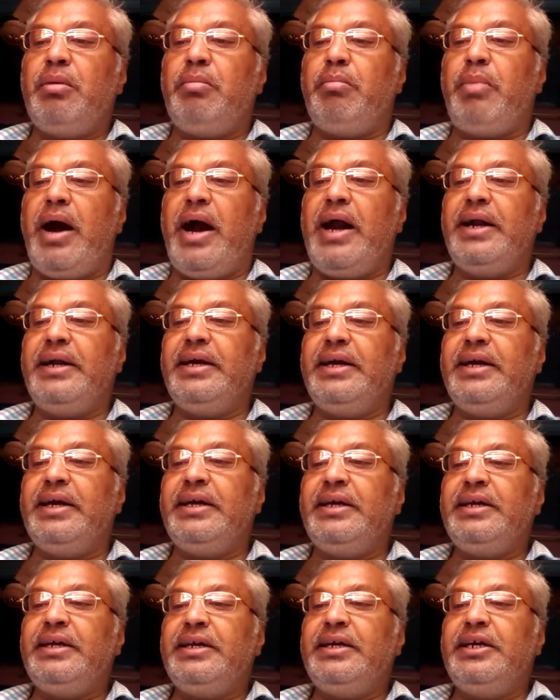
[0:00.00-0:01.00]
By
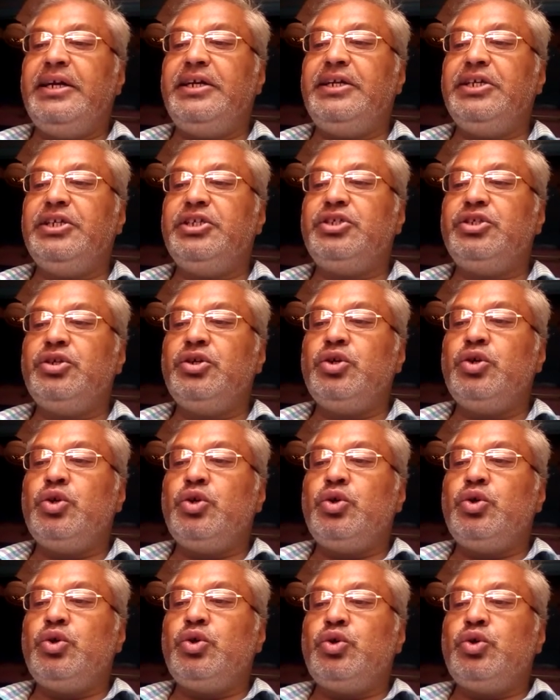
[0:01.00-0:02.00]
day, it is
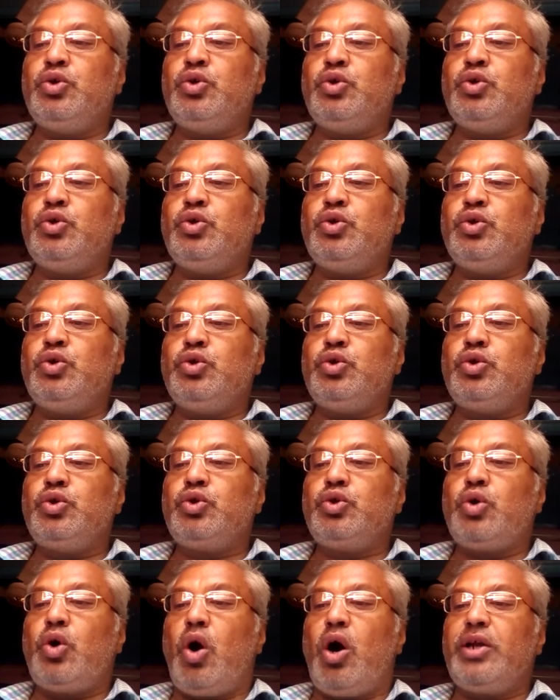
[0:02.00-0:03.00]

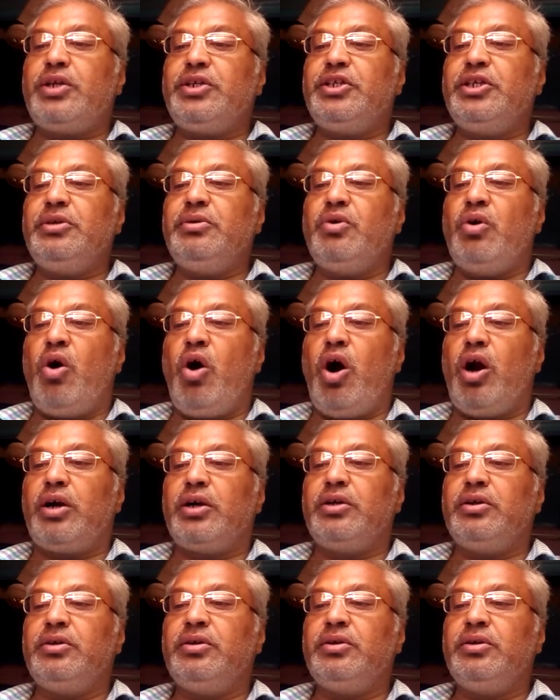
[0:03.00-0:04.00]
scorching hot,
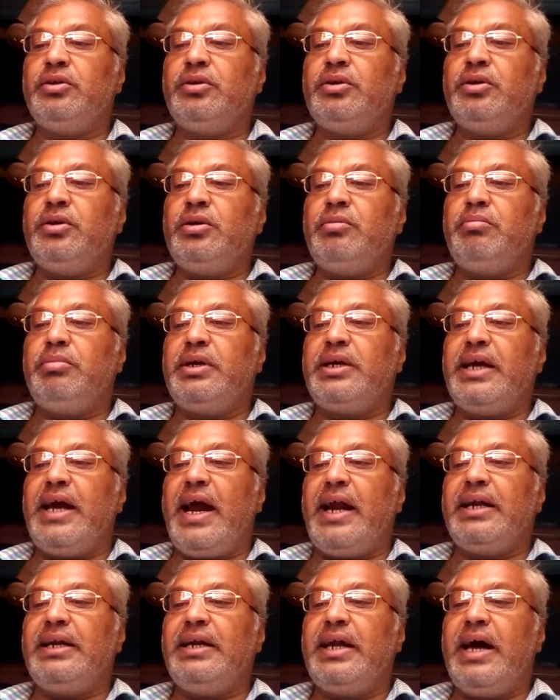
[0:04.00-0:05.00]
but
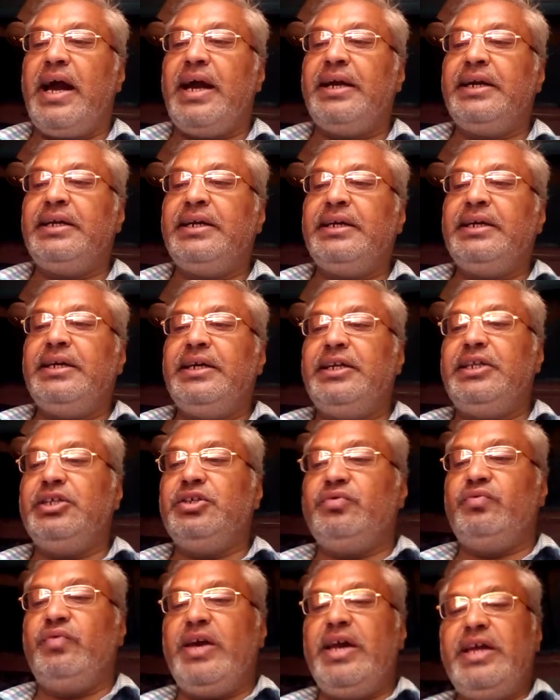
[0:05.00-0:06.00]
at night, it
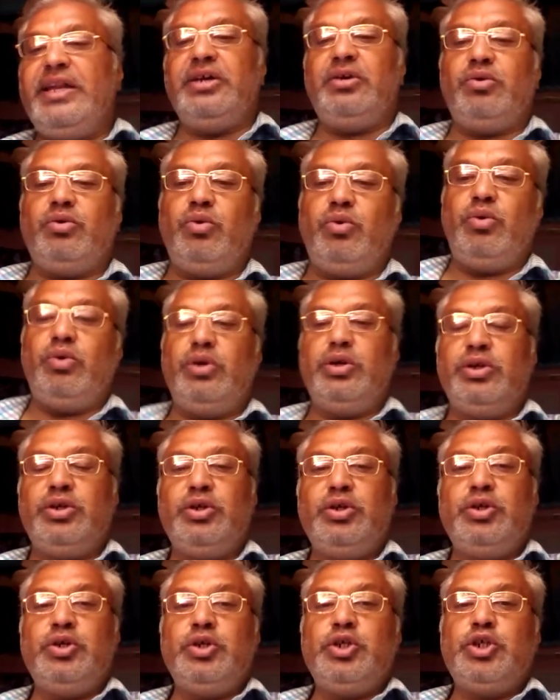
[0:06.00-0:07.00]
is very cold.
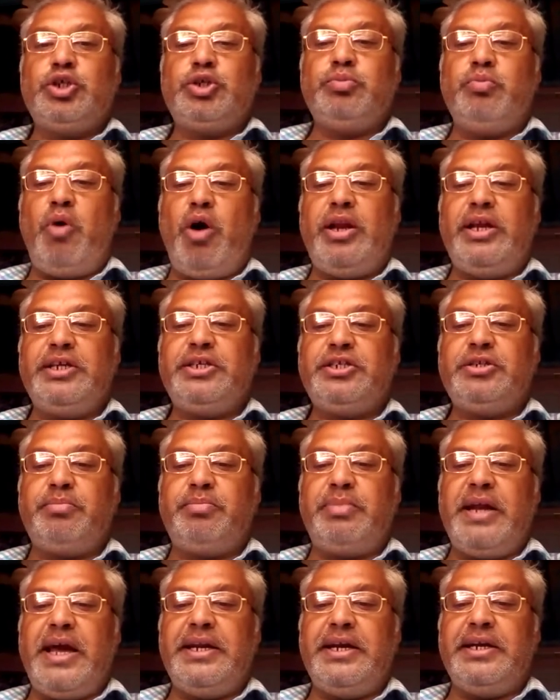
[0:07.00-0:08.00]
Smallest
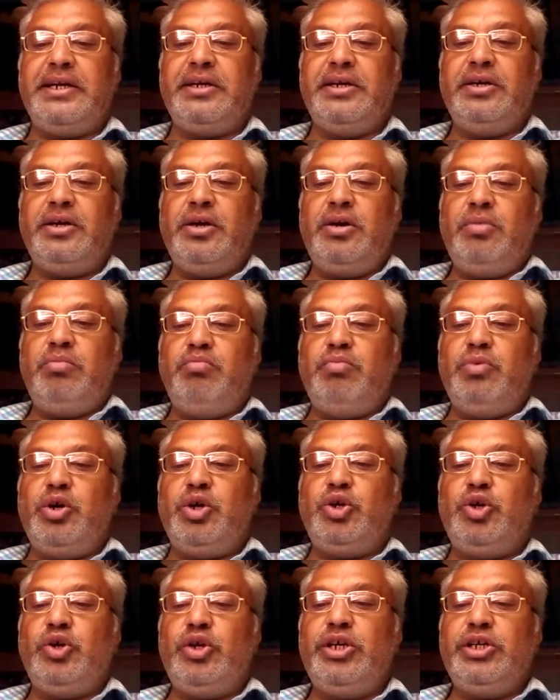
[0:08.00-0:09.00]
planet.
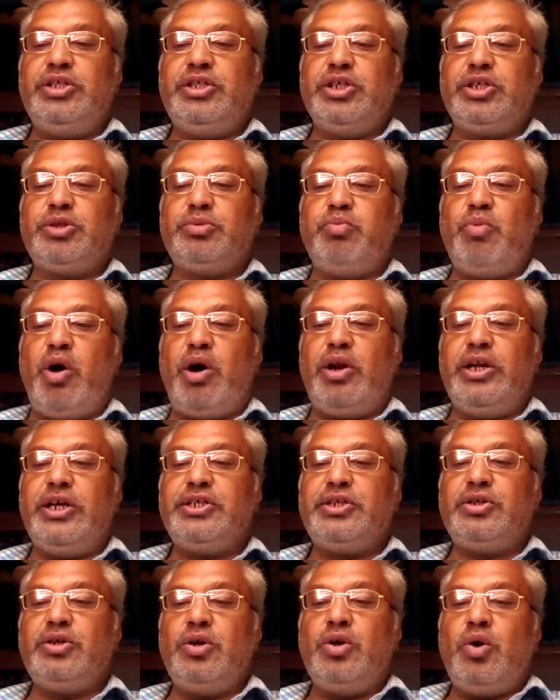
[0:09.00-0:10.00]
Mercury is the
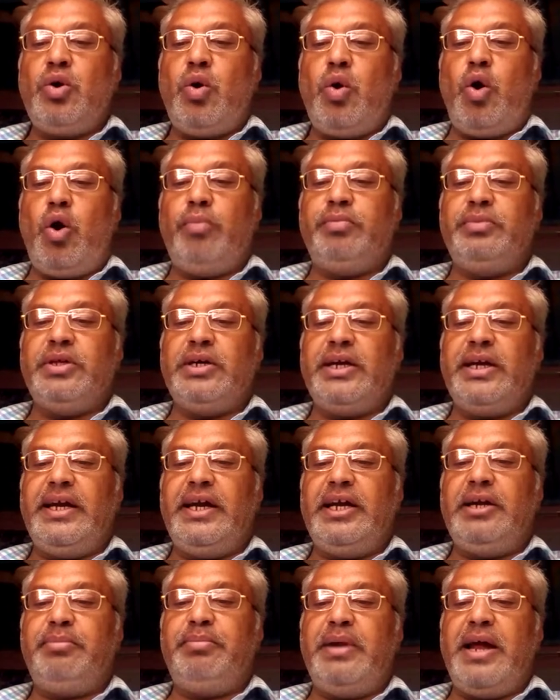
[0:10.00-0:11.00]
smallest of the
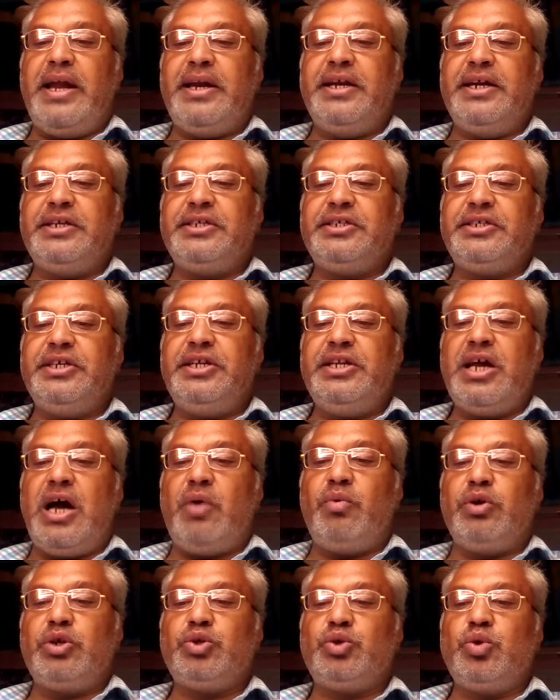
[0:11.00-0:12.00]
8 planets in
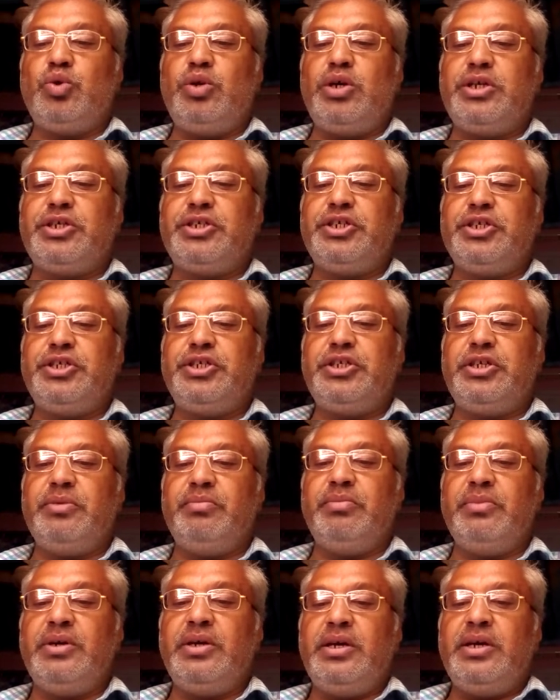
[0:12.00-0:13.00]
our solar system.